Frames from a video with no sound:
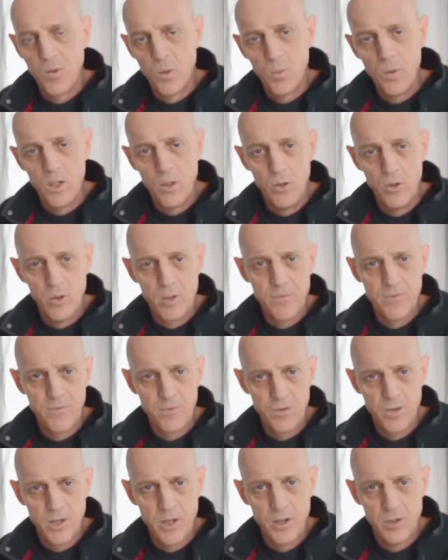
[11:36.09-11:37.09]
We look
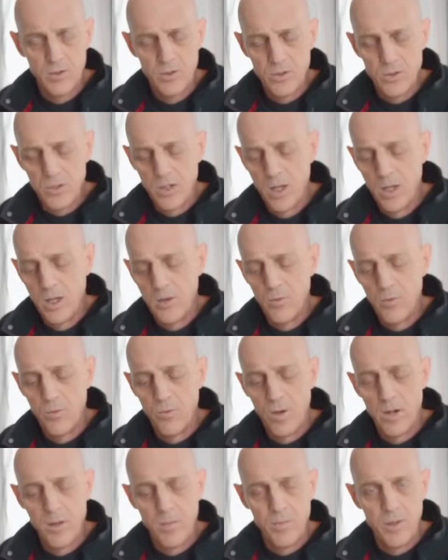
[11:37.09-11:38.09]
for those. We
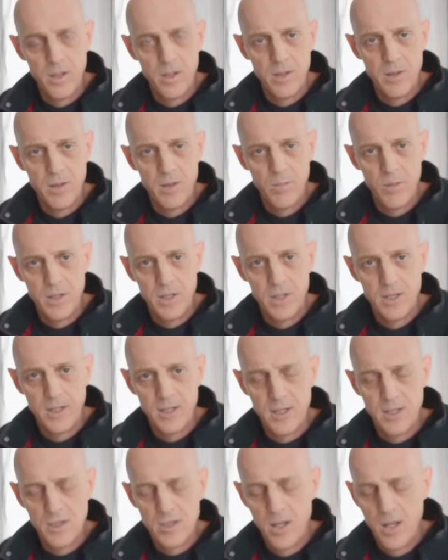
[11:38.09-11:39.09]
run a blood, the blood
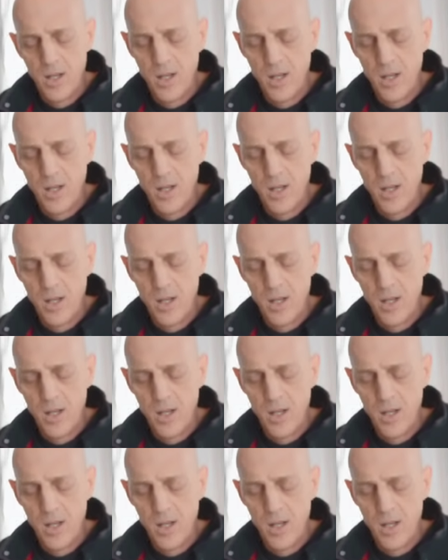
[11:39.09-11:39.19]
test.